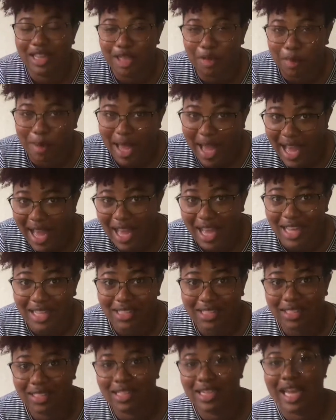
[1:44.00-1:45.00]
the
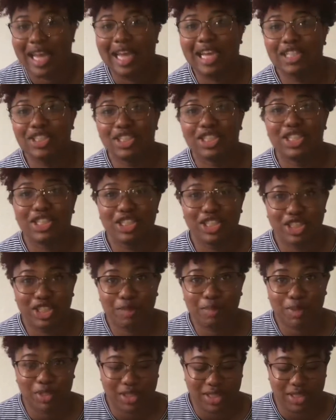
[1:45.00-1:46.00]
past, ancient
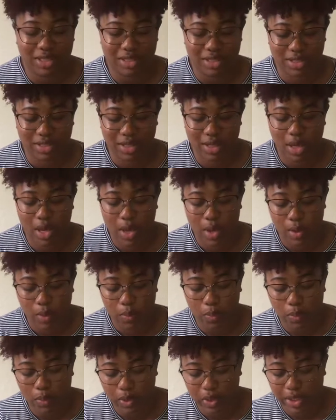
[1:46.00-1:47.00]
Egyptians
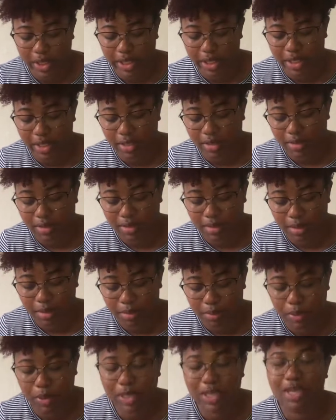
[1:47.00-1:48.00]
would
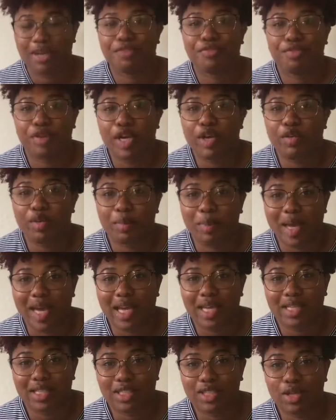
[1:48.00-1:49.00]
put fragrant
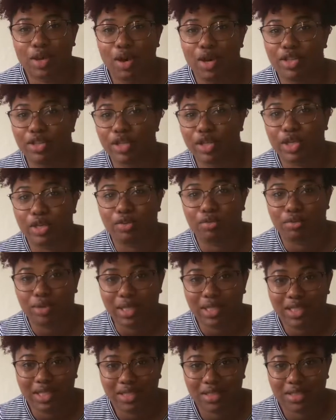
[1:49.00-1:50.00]
paste on their
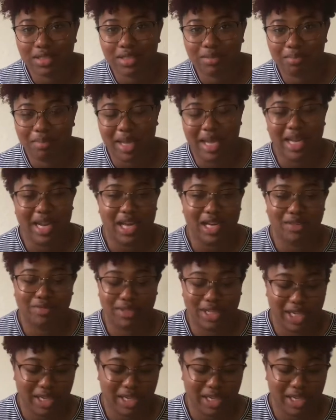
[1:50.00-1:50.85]
wrists made out of